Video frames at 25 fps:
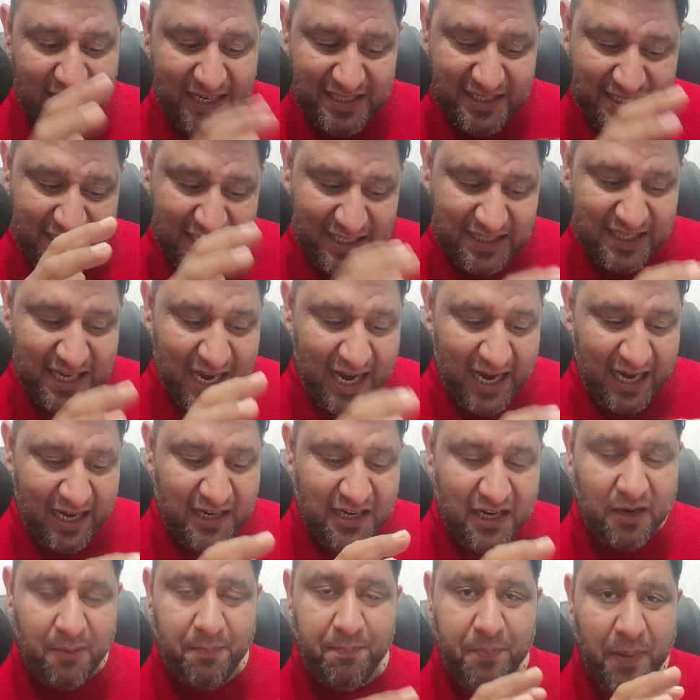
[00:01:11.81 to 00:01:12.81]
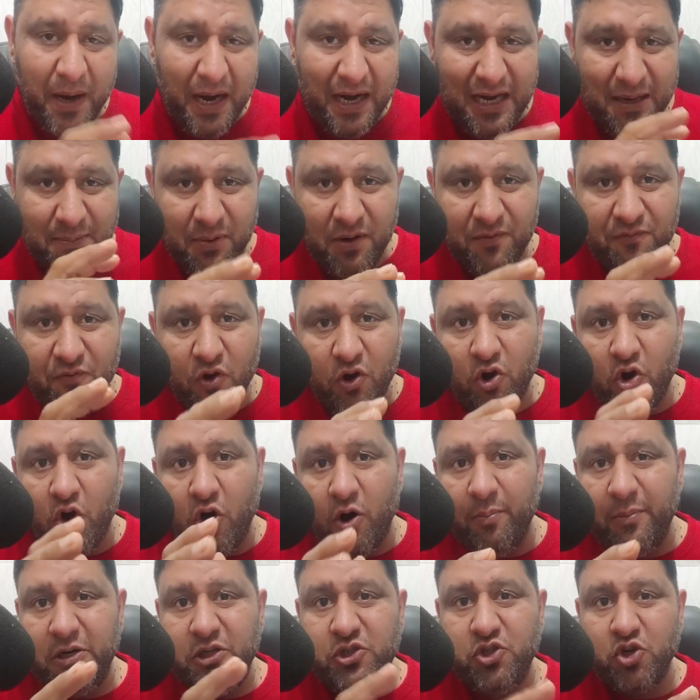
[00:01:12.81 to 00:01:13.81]
is this hand compatible for
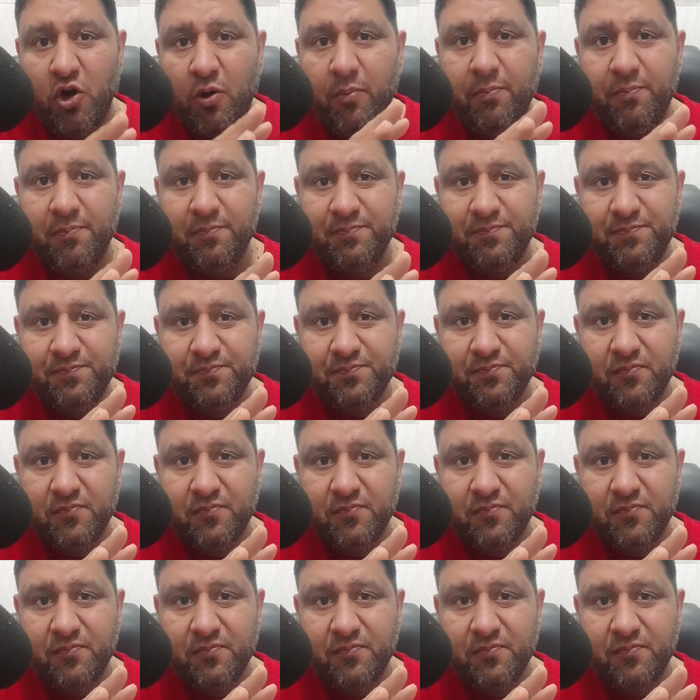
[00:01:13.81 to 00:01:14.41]
government job?